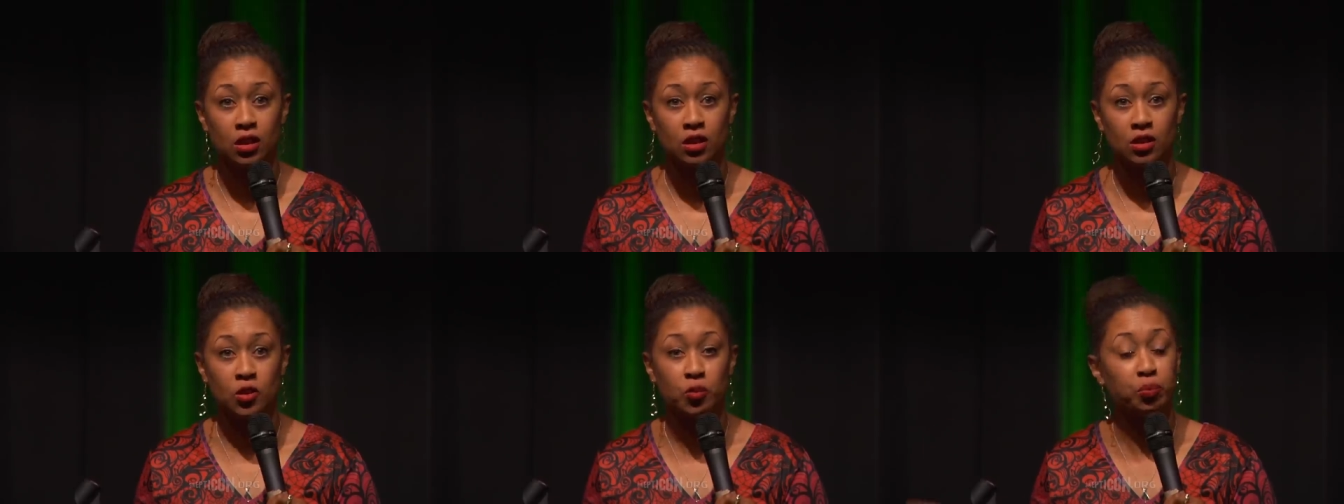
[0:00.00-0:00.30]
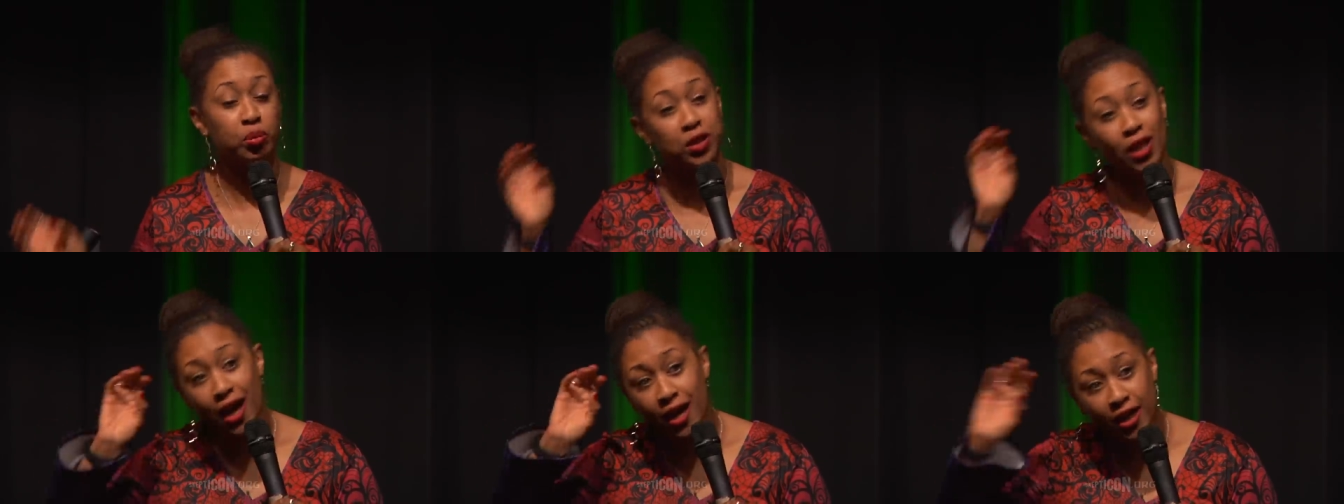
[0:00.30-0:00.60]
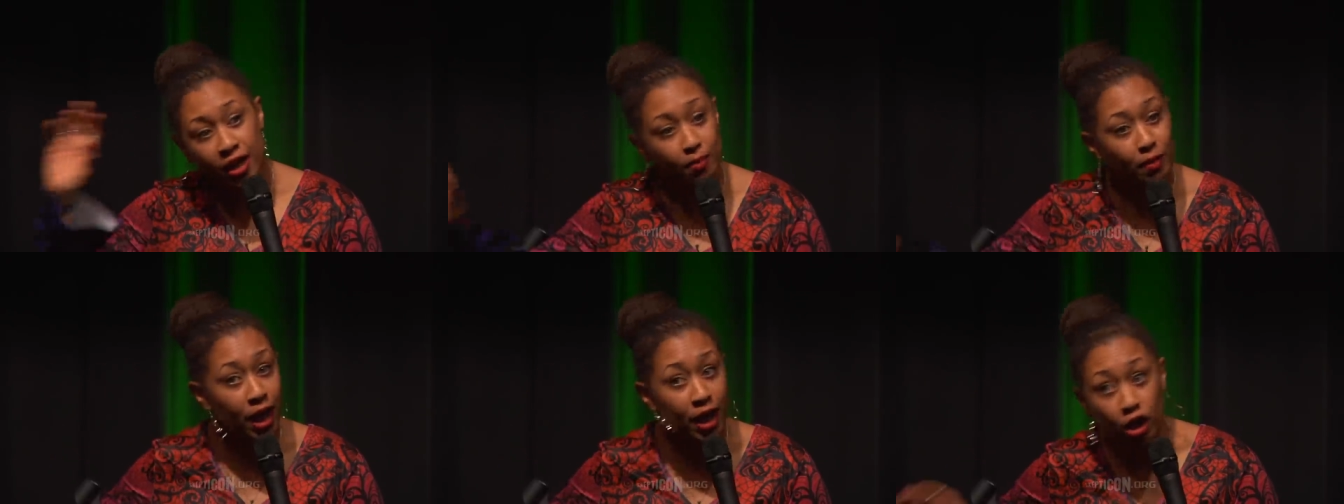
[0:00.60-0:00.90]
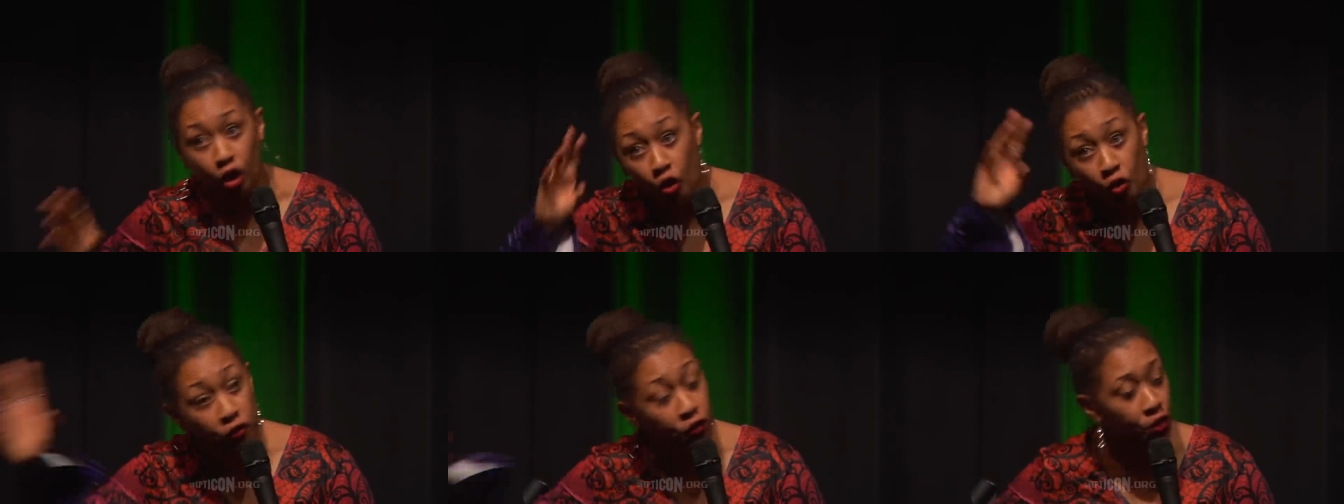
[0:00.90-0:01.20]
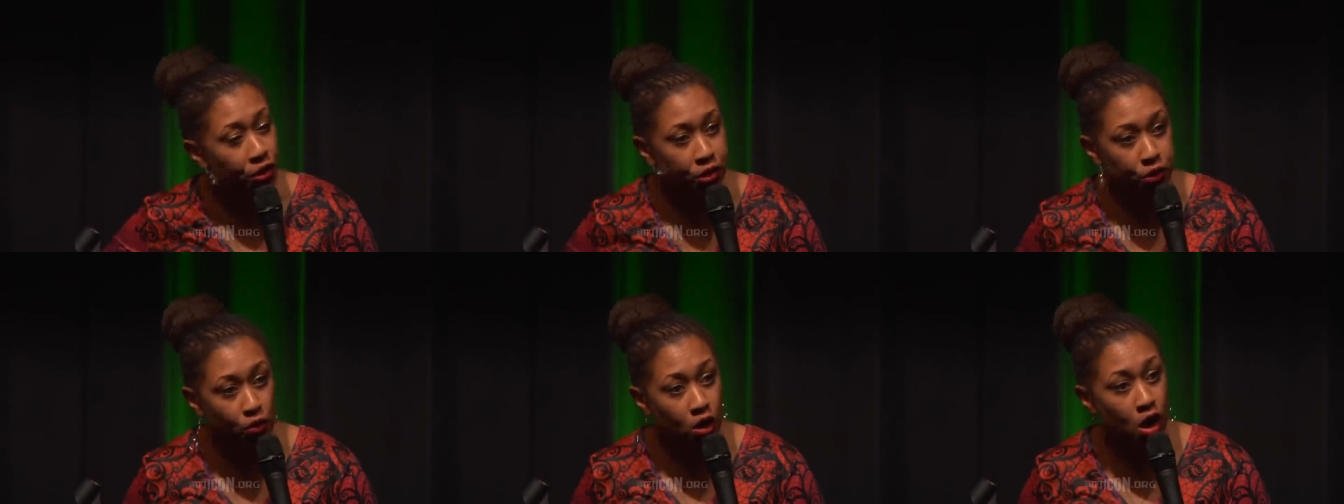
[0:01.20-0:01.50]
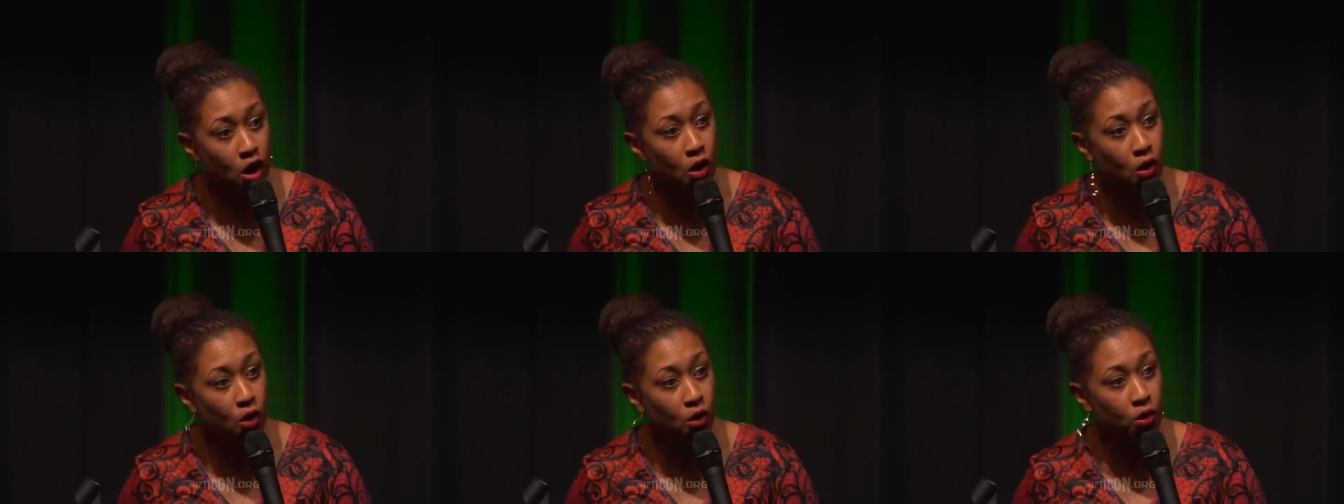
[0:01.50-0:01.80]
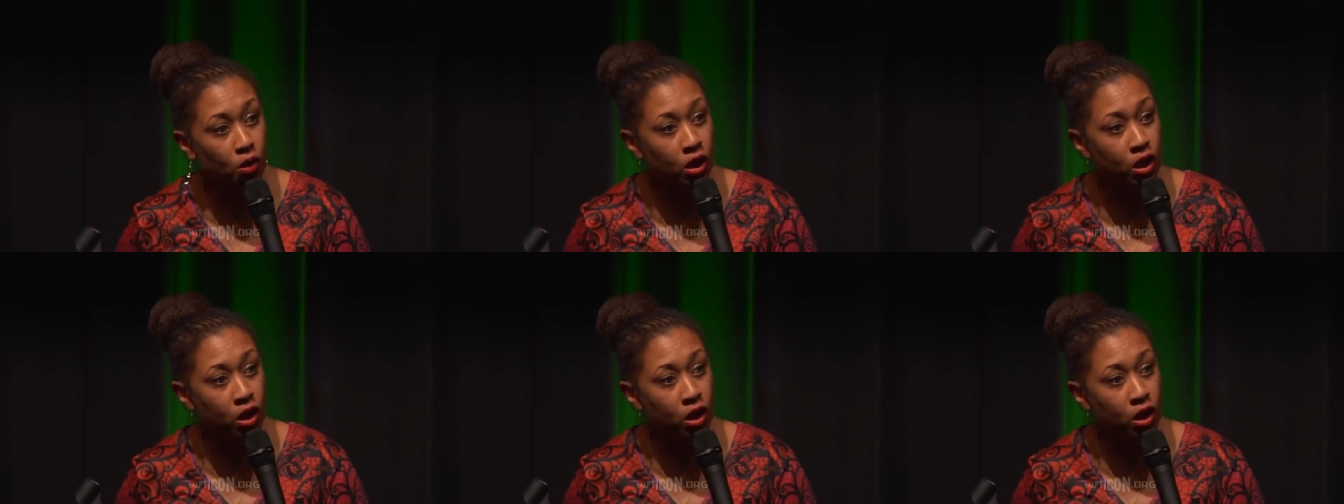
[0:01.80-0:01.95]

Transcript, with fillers: is plotting my overthrow.